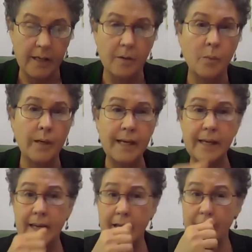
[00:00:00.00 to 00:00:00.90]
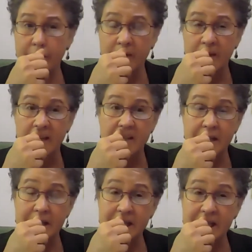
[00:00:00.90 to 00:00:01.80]
We have
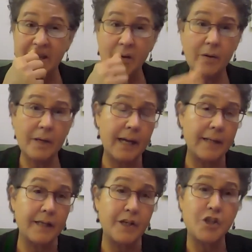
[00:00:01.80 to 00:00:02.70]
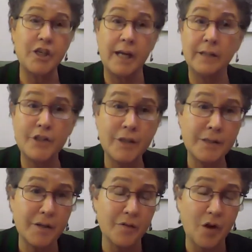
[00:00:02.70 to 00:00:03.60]
this year had the
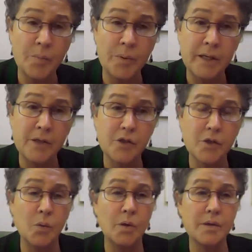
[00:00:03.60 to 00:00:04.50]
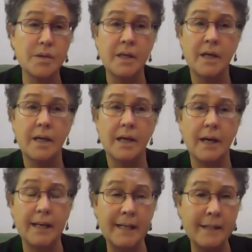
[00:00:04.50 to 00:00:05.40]
challenges of opening schools
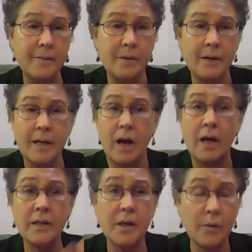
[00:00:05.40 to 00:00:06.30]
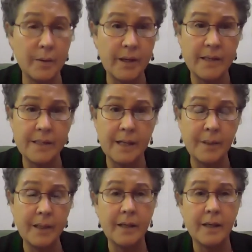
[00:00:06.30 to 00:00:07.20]
in an ongoing pandemic,